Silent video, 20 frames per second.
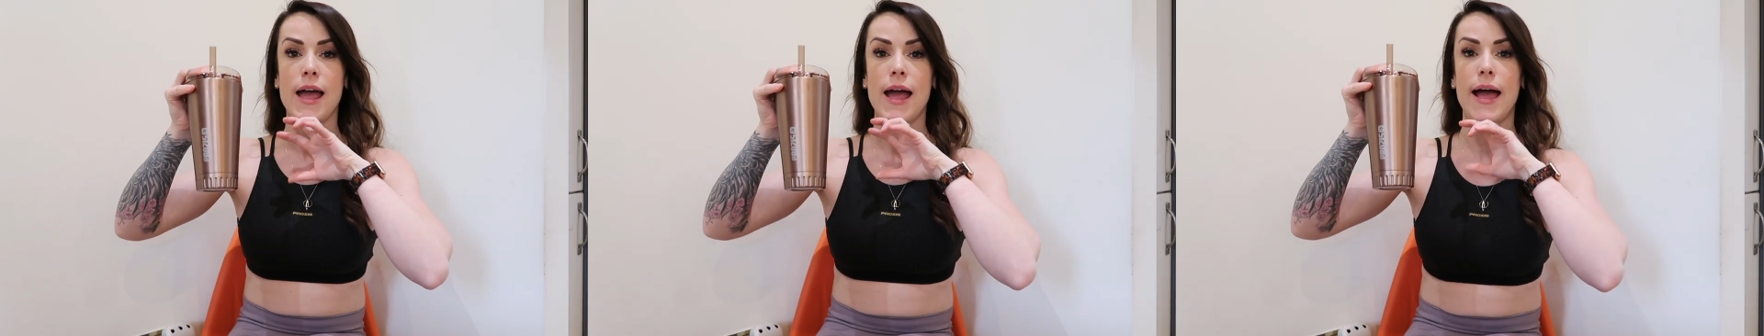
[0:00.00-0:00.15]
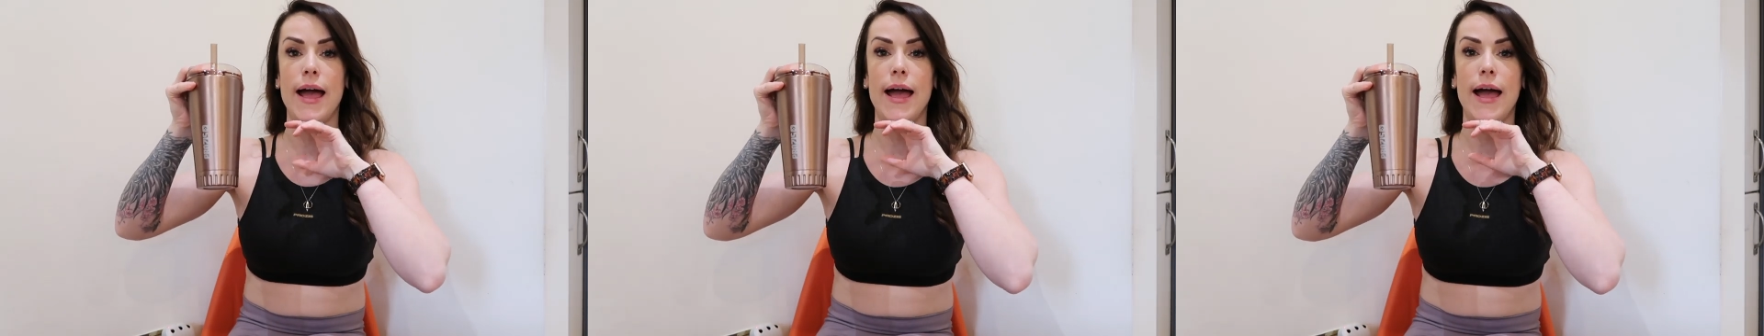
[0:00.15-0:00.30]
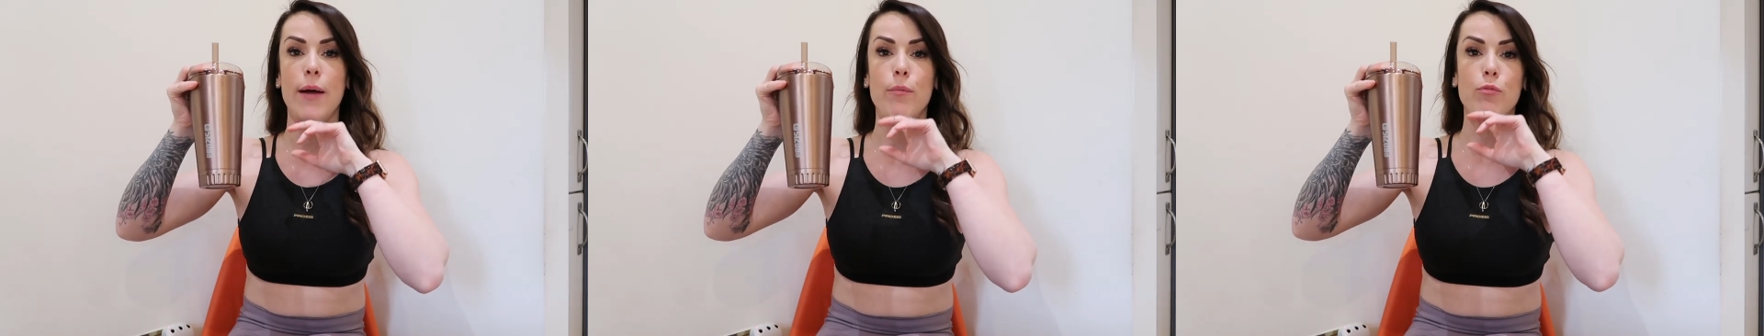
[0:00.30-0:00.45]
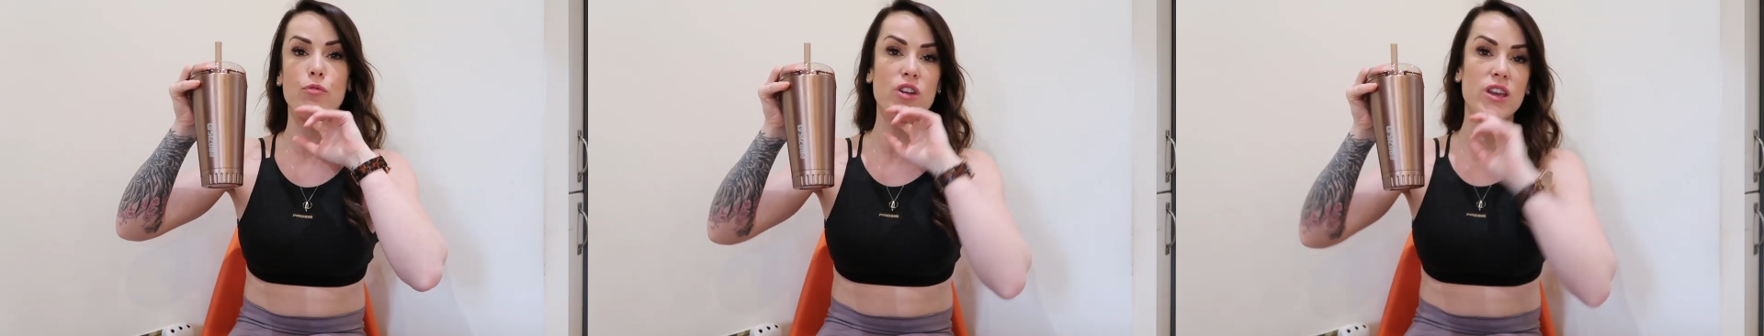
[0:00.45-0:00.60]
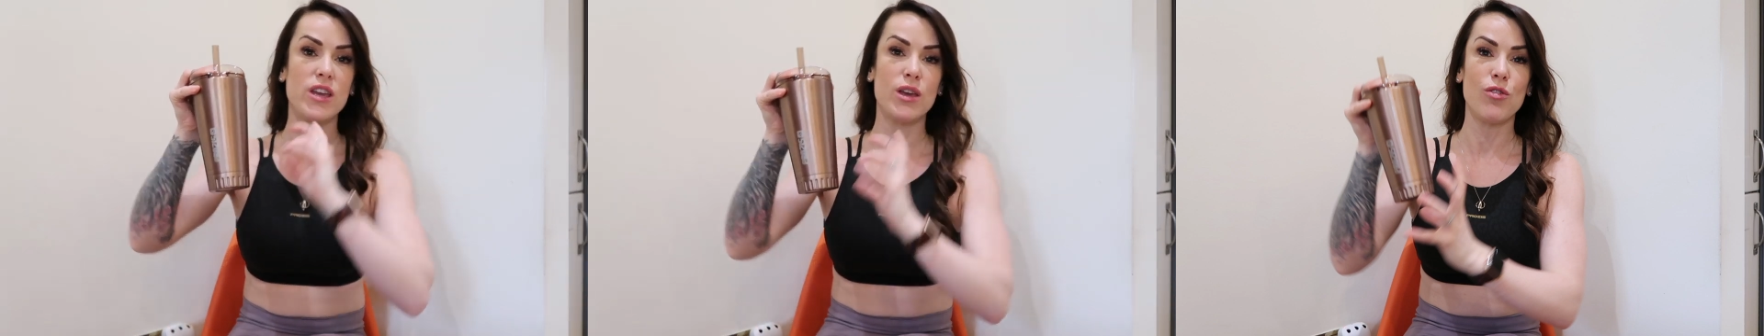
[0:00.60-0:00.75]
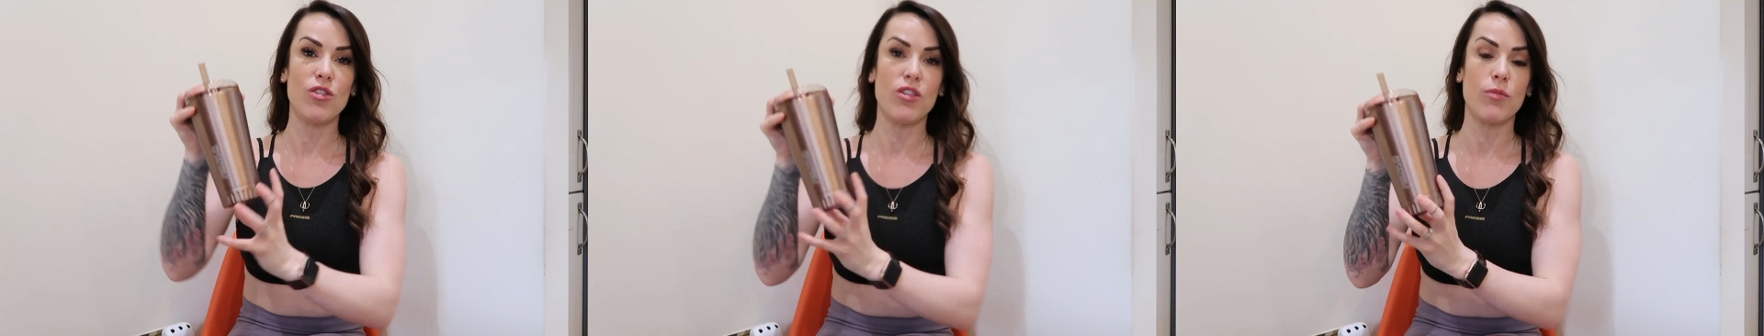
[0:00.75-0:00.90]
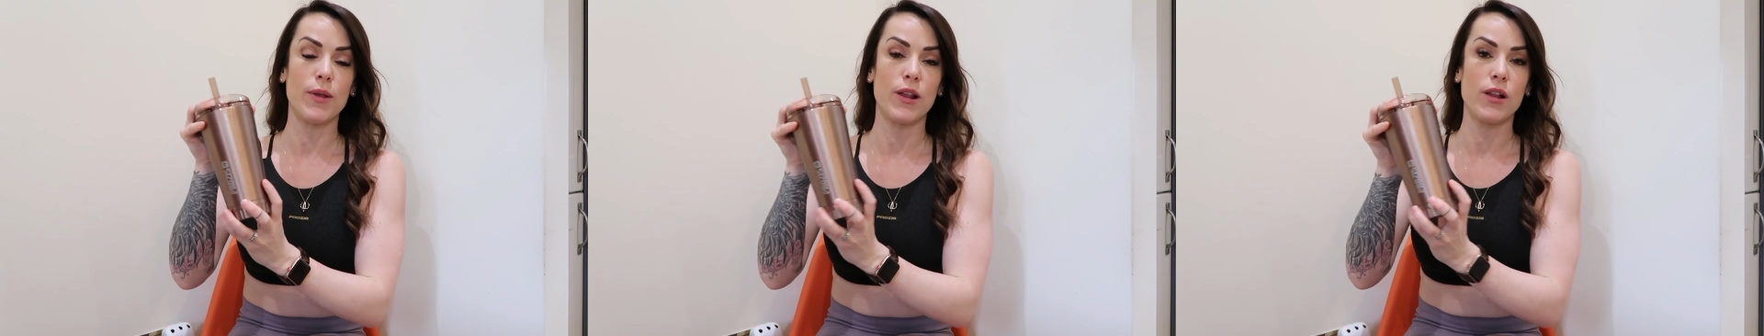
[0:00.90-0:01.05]
um,
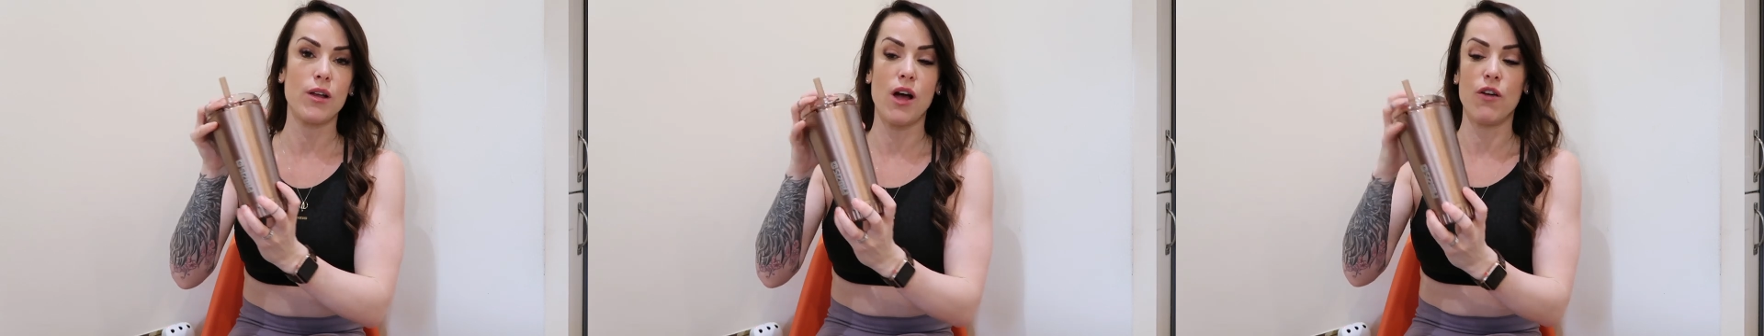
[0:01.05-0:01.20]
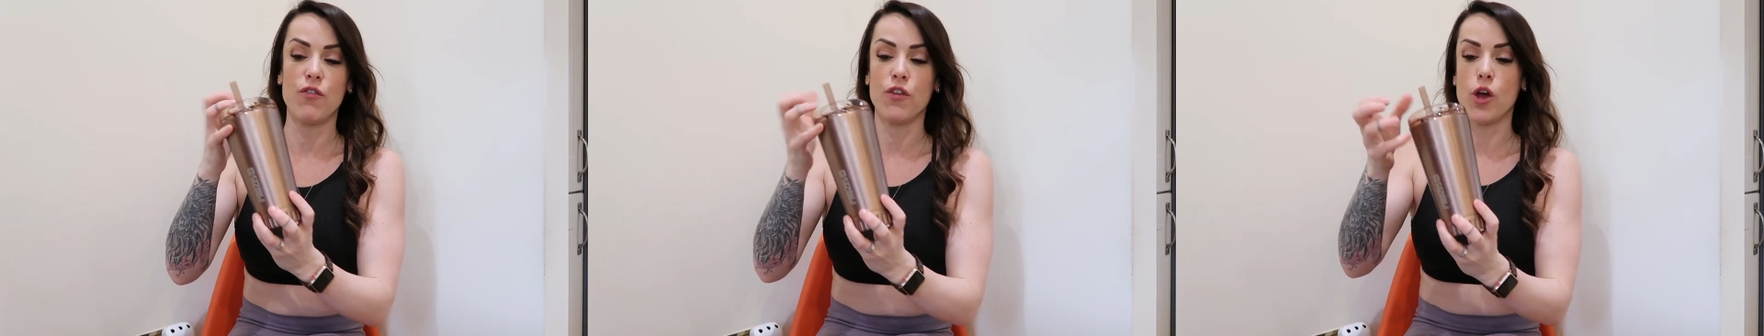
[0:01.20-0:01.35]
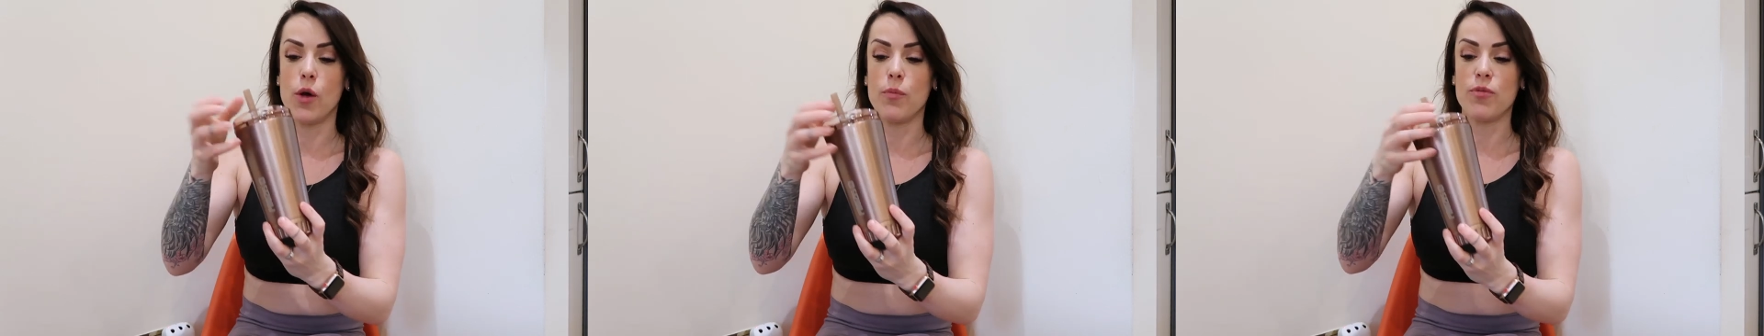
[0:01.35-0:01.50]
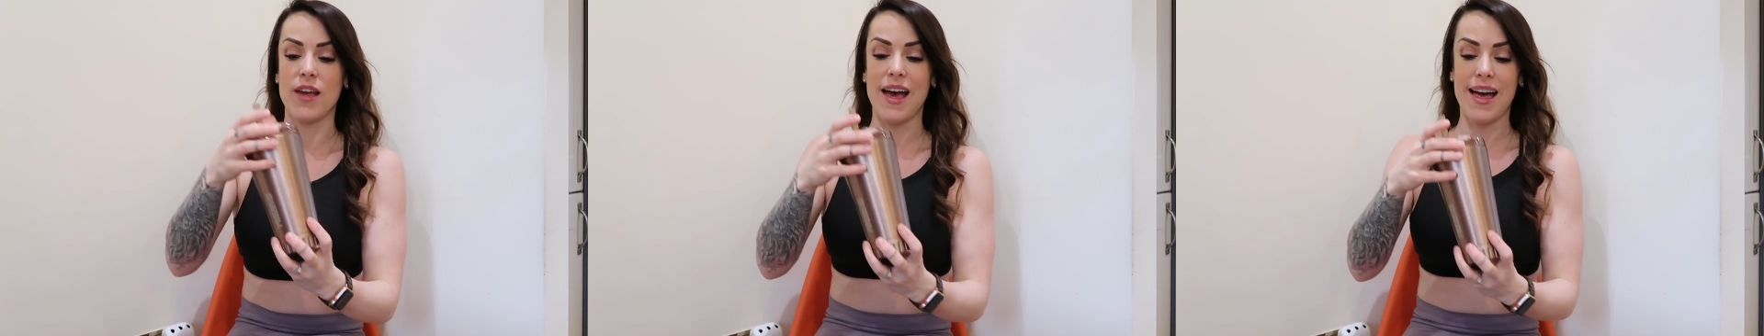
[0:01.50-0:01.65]
reusable coffee cups